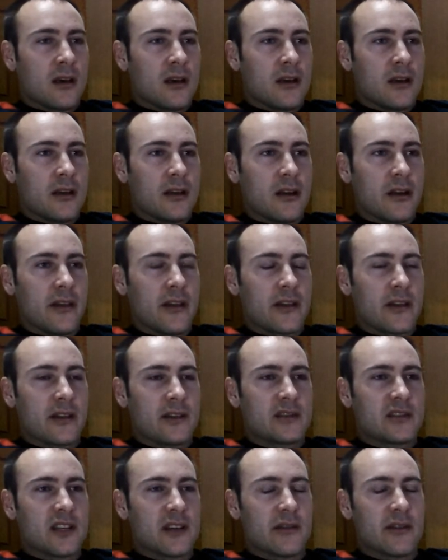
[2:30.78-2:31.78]
you know, I think
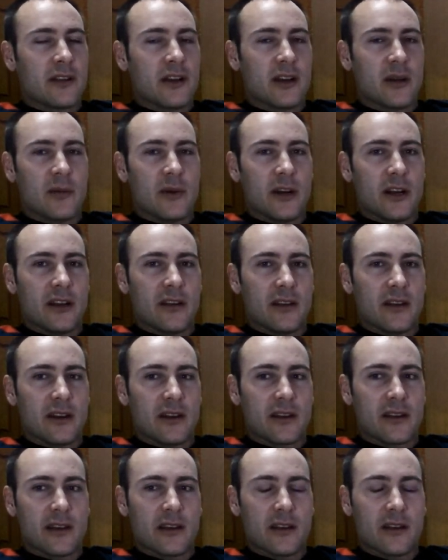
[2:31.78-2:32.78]
they'd save a lot of money like that.